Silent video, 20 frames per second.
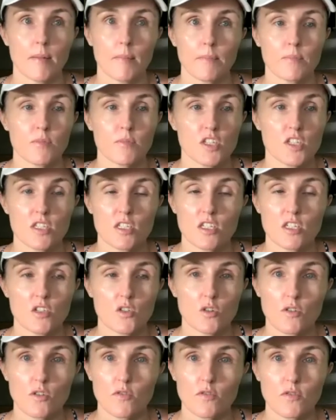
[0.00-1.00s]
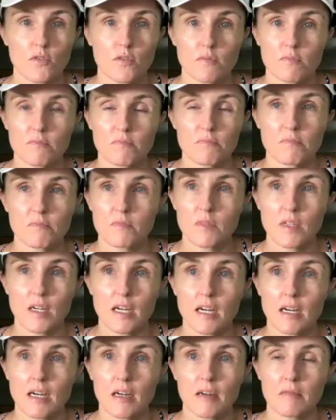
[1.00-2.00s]
just a sort
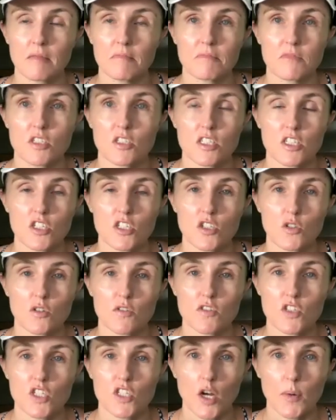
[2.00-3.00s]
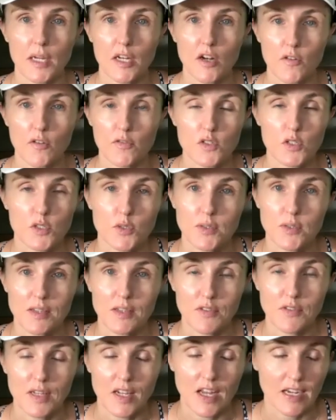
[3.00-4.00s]
of showing off tool,
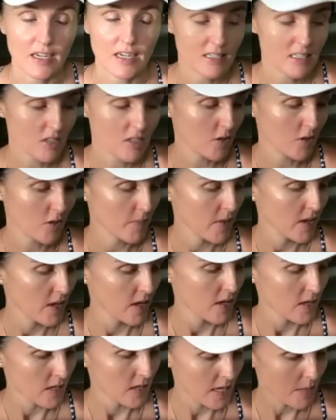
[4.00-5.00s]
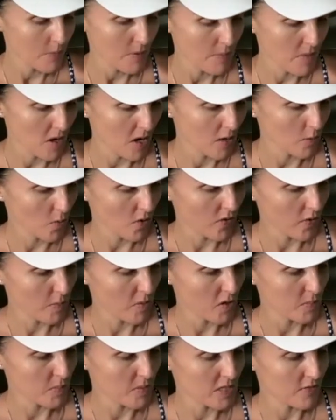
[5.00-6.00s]
if you like. So keep in mind what the
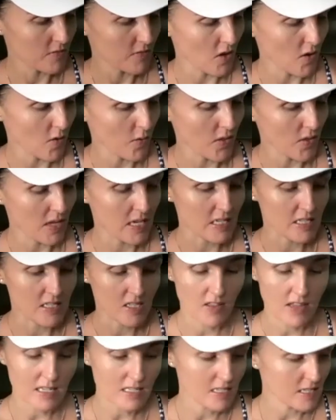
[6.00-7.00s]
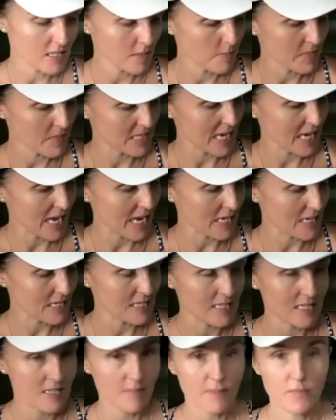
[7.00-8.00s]
purpose of the whole thing is. So that's some
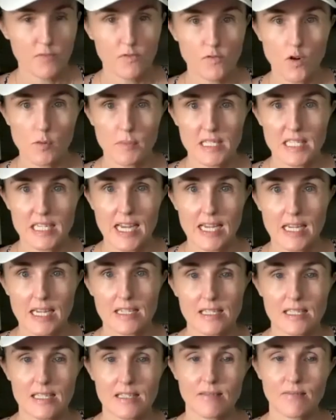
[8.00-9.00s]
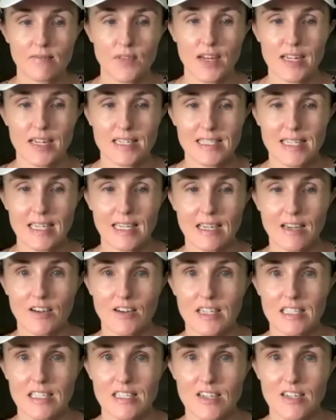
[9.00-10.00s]
mistakes, 4 mistakes that I see on
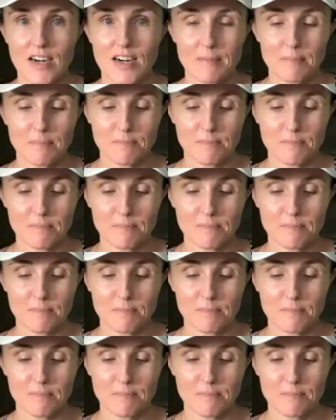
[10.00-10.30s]
Instagram